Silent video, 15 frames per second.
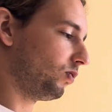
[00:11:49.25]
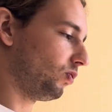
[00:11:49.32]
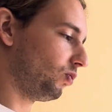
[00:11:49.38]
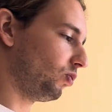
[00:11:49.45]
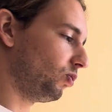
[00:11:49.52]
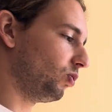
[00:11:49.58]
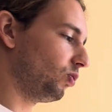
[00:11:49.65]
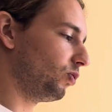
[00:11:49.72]

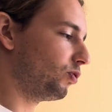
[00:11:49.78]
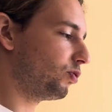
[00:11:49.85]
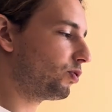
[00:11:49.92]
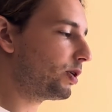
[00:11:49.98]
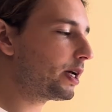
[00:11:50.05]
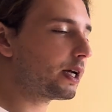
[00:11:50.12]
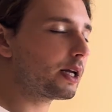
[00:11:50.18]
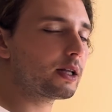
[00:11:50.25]
to
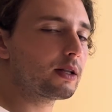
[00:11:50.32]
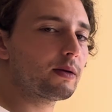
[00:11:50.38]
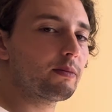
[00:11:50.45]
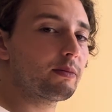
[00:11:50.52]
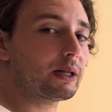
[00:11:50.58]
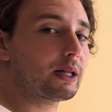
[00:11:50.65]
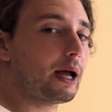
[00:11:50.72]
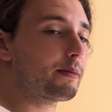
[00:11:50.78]
drink it,
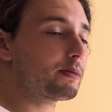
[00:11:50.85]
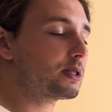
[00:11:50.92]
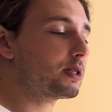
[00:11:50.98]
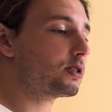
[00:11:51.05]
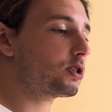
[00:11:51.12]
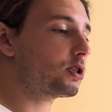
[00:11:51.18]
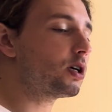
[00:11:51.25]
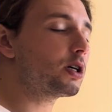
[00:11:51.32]
but I'm
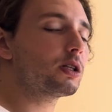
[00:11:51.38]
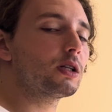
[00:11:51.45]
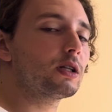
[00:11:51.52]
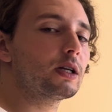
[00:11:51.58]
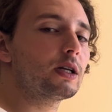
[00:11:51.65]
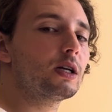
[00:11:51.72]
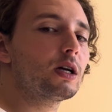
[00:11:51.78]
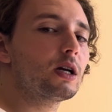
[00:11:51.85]

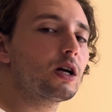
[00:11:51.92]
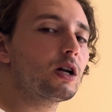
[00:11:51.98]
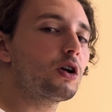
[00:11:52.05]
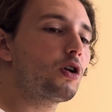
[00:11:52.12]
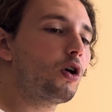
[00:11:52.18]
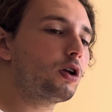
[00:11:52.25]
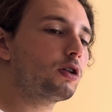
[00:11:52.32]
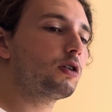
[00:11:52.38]
certainly
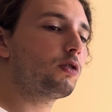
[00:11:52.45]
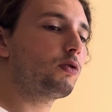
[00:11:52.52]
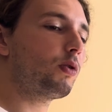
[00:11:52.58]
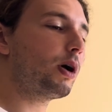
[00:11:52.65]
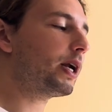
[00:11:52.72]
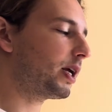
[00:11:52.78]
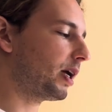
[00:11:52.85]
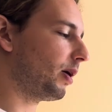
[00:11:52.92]
not
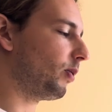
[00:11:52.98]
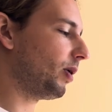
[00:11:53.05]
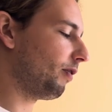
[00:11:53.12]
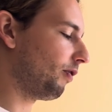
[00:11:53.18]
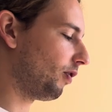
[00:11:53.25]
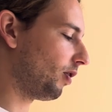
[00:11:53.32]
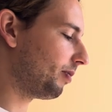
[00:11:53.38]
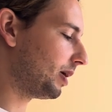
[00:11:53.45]
running away
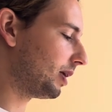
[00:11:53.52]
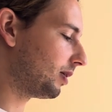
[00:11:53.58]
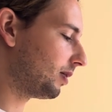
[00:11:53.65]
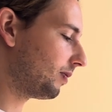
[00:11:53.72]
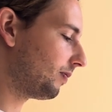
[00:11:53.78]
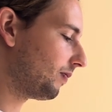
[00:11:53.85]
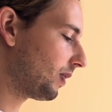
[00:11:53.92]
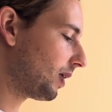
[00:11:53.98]
from it.
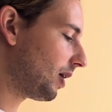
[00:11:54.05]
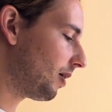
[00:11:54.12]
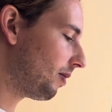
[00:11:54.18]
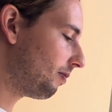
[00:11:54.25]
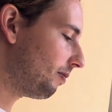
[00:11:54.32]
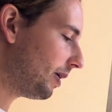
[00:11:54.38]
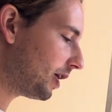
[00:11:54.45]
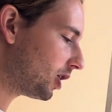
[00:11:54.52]

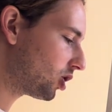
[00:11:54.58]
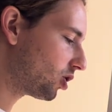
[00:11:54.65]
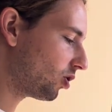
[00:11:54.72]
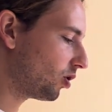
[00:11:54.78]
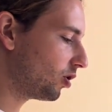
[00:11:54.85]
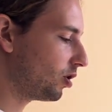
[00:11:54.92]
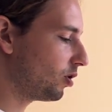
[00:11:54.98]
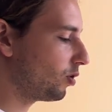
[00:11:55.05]
Make
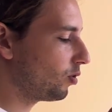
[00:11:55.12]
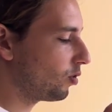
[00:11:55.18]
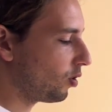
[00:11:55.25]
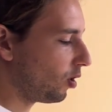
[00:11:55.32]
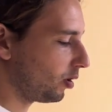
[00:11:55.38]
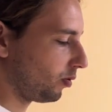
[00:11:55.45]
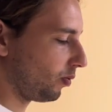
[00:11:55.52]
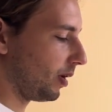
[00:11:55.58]
sure you do
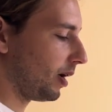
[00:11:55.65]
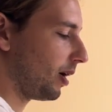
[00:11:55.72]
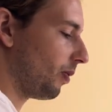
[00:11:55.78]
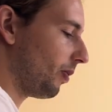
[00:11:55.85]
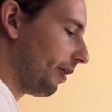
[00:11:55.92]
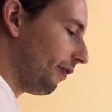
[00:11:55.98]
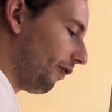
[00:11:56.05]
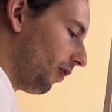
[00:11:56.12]
not run
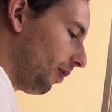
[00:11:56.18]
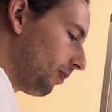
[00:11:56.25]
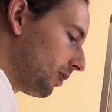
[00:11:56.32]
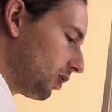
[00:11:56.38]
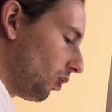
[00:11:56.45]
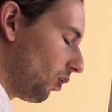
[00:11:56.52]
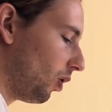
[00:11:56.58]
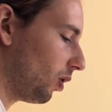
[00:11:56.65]
away from
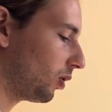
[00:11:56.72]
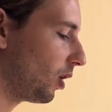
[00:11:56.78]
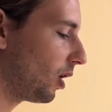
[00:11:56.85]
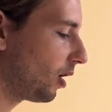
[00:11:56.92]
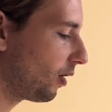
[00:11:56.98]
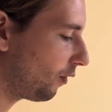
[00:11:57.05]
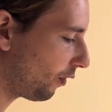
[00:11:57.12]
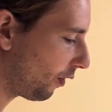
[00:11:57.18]
salt,
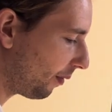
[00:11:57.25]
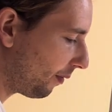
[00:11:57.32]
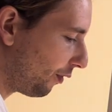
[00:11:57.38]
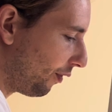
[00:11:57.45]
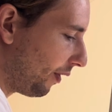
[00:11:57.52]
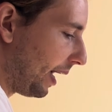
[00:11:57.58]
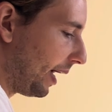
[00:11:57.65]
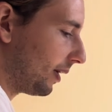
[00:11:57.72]
from
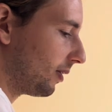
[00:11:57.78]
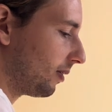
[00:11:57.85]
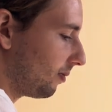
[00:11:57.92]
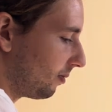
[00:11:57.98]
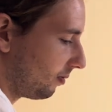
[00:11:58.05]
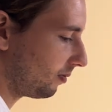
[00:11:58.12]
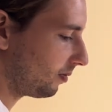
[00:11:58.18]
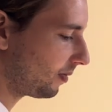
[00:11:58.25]
fat,
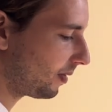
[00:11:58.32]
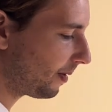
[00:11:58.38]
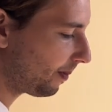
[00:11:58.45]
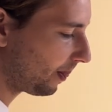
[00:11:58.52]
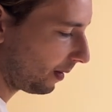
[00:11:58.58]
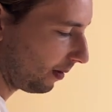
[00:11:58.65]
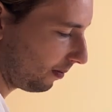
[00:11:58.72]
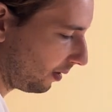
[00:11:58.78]

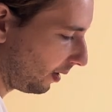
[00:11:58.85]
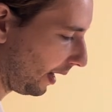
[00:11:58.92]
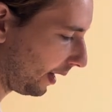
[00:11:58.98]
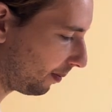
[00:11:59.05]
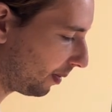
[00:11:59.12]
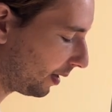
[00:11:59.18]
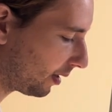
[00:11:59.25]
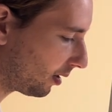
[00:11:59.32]

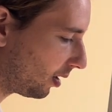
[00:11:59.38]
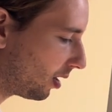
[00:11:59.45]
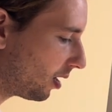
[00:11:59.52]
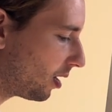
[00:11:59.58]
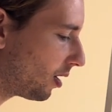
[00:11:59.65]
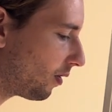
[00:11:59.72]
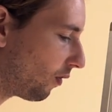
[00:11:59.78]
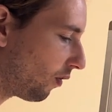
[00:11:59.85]
like butter,
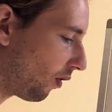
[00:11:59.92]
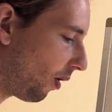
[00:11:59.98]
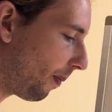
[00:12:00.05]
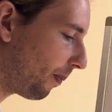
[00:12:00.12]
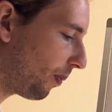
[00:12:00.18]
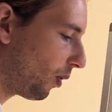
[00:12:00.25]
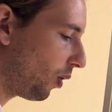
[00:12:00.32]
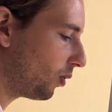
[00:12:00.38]
from
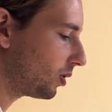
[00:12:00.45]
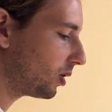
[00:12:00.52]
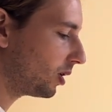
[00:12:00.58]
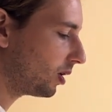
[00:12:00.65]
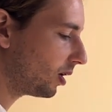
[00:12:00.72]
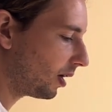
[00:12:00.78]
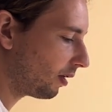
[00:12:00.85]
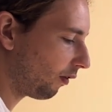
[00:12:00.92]

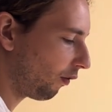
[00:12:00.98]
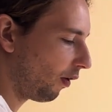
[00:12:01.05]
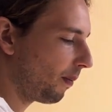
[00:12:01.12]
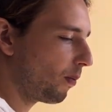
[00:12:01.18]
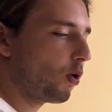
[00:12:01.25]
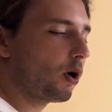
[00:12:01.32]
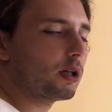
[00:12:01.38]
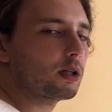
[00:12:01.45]
protein, and from
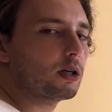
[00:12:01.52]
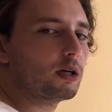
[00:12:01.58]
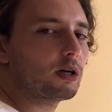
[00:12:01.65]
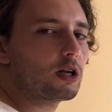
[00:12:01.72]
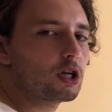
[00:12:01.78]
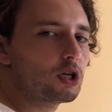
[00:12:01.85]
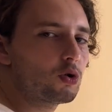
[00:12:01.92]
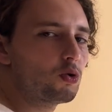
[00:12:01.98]
water.
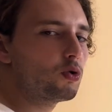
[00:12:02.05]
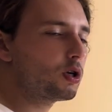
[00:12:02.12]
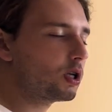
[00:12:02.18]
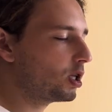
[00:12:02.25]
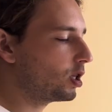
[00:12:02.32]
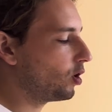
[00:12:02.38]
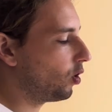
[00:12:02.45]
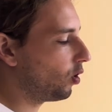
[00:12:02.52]
You
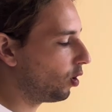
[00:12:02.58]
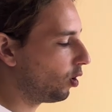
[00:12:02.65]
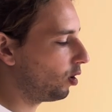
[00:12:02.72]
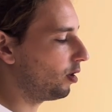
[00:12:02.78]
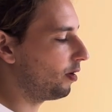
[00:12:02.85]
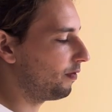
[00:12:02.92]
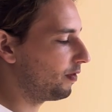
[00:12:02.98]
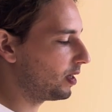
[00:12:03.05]
need all
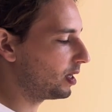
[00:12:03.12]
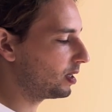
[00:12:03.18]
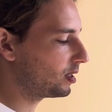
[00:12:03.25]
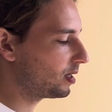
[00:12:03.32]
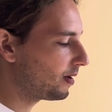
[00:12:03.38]
of these.